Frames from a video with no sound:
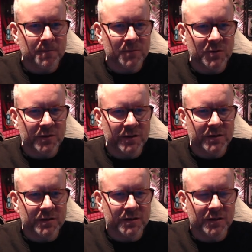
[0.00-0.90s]
So this
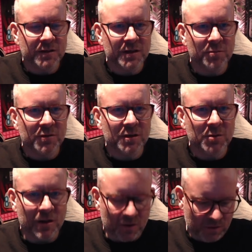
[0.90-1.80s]
is the
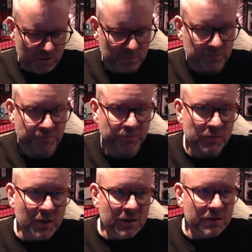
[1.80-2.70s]
TMDB logo.
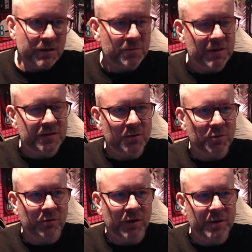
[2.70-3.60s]
That means that we
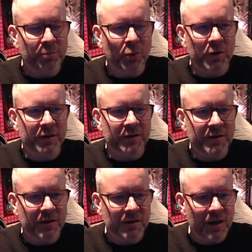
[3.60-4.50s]
were importing it
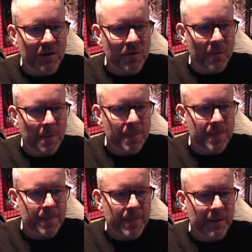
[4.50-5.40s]
here now,
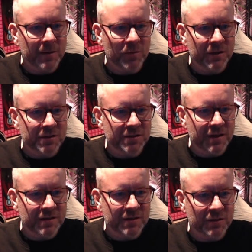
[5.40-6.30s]
and then we can
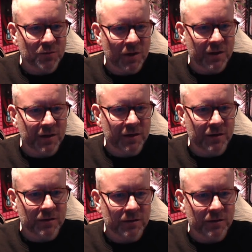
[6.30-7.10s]
change this one here.